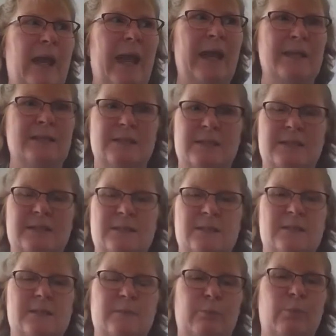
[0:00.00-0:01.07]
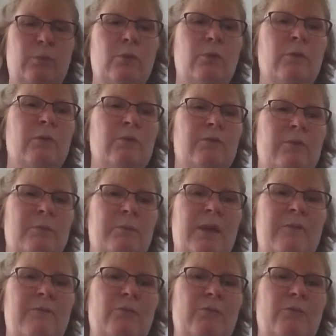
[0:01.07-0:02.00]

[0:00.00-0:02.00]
access the support from loved